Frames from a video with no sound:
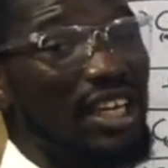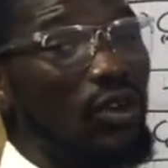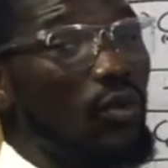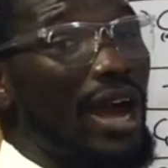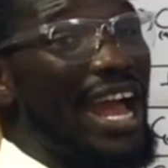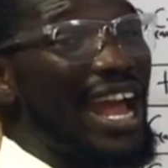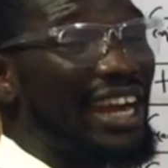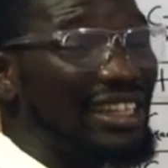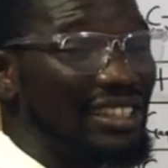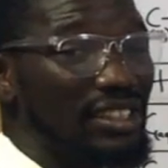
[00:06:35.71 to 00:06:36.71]

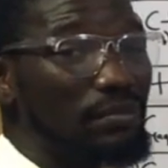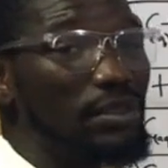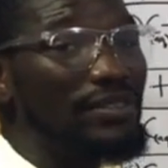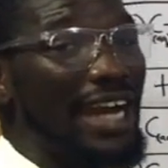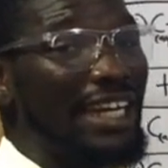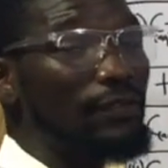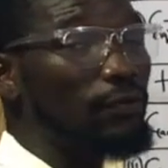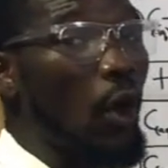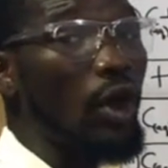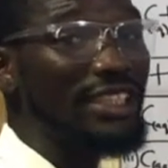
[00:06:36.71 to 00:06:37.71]
Waec provided
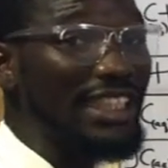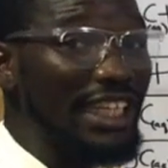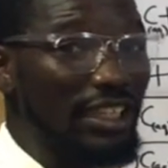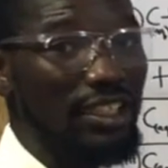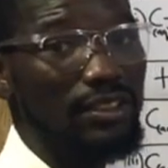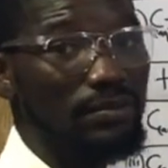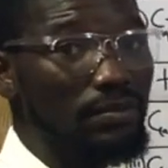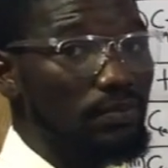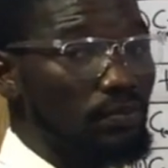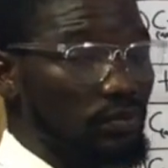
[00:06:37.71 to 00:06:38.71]
for
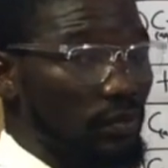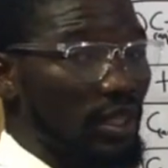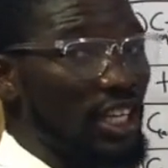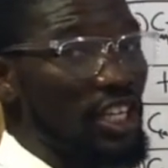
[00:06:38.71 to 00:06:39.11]
the